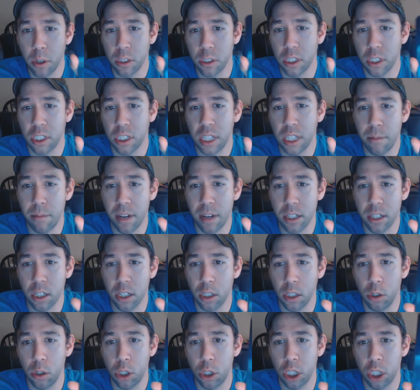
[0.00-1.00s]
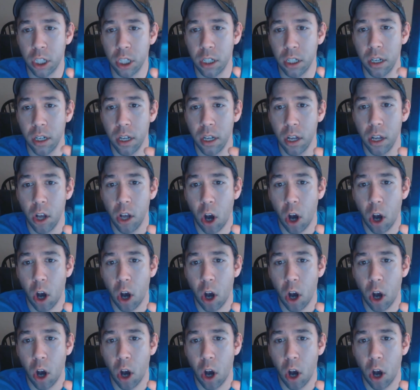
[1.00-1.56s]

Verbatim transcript: almost the same resolution,